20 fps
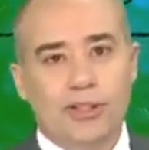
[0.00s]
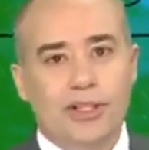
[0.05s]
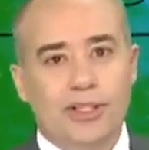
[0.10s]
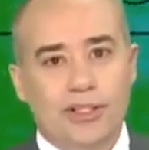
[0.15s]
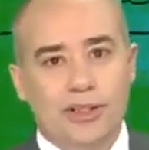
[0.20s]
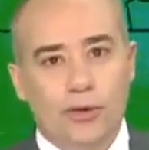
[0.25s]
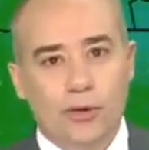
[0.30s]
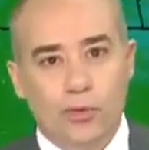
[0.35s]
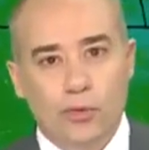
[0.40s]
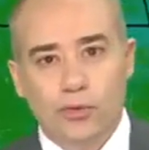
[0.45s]

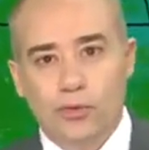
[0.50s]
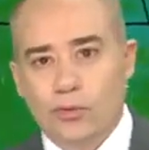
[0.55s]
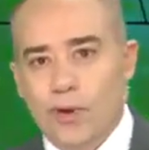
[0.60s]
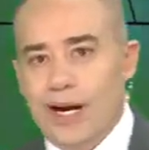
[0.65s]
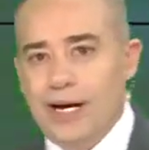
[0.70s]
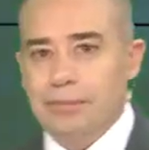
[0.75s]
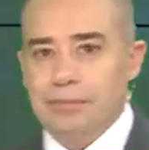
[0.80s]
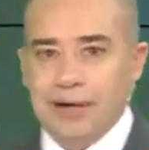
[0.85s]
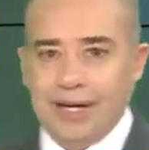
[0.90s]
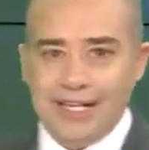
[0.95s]
in the
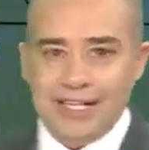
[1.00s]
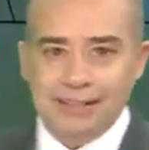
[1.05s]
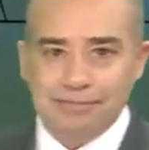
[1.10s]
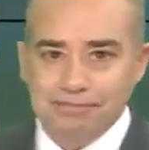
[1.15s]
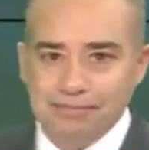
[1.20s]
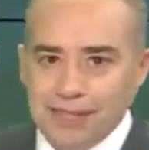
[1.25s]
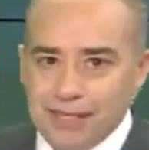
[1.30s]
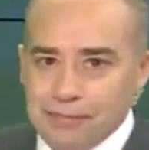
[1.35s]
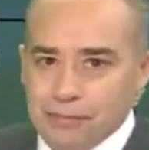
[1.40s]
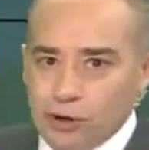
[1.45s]
rain bucket
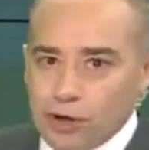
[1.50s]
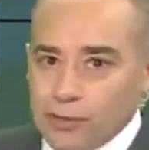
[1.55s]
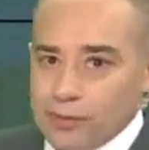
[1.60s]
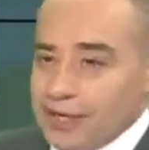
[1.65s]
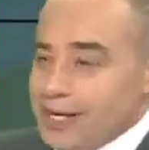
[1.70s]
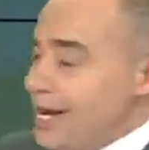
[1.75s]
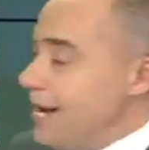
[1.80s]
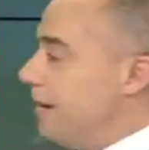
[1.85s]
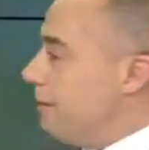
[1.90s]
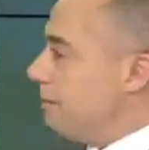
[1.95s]
in
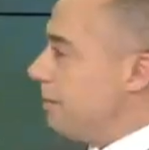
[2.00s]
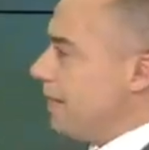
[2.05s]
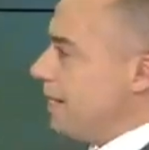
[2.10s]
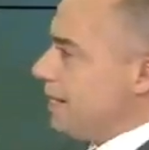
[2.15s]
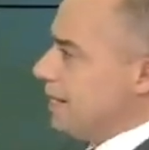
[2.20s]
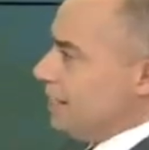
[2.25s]
Birmingham.